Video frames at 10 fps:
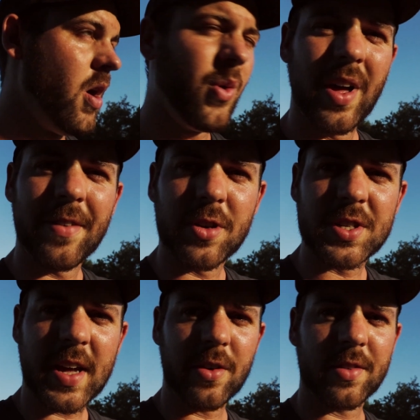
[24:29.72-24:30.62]
Well, after
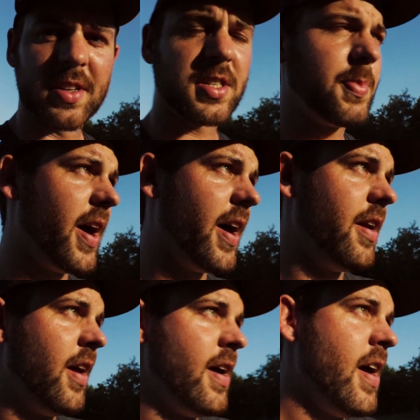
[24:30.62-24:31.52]
scouting this spot,
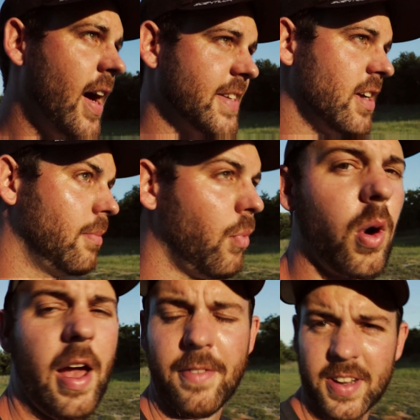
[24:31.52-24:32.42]
I saw
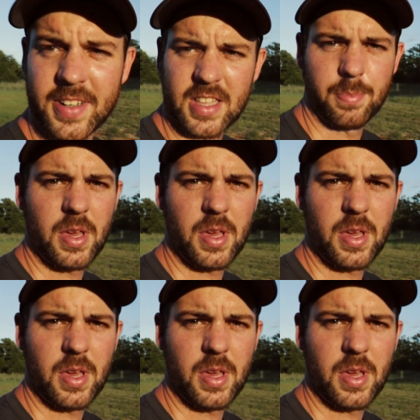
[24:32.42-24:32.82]
more evidence that